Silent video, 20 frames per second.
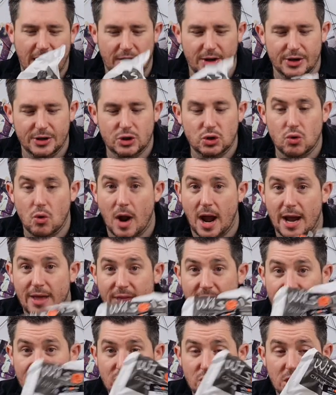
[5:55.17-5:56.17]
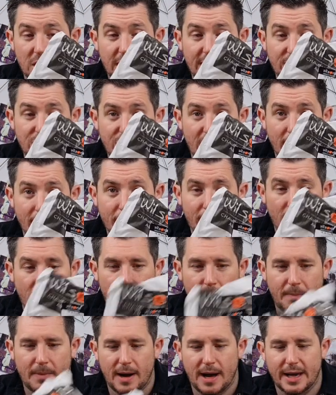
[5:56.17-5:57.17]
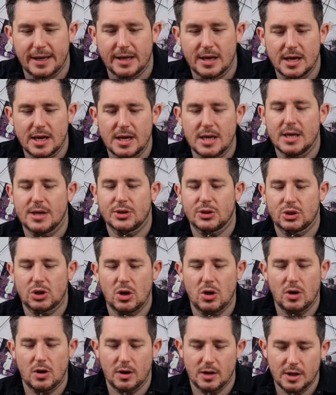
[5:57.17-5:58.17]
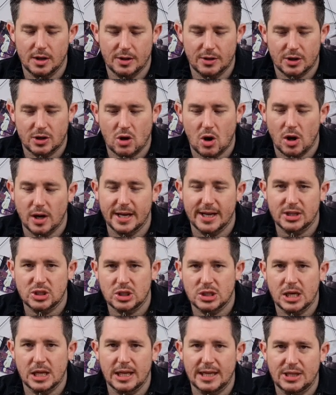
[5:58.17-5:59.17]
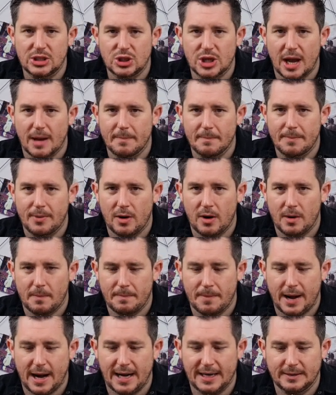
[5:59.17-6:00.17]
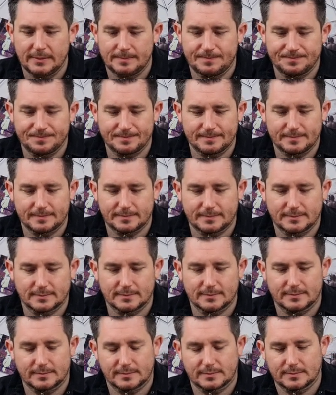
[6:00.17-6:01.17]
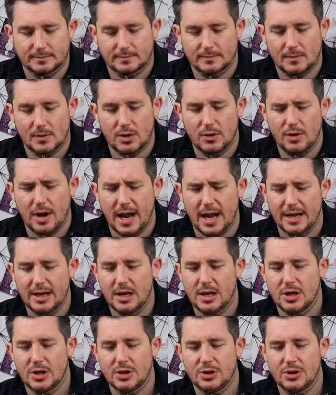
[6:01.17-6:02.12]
I'm going to try their chili jam pork pie. So, they call it a chili jam pork pie. Right?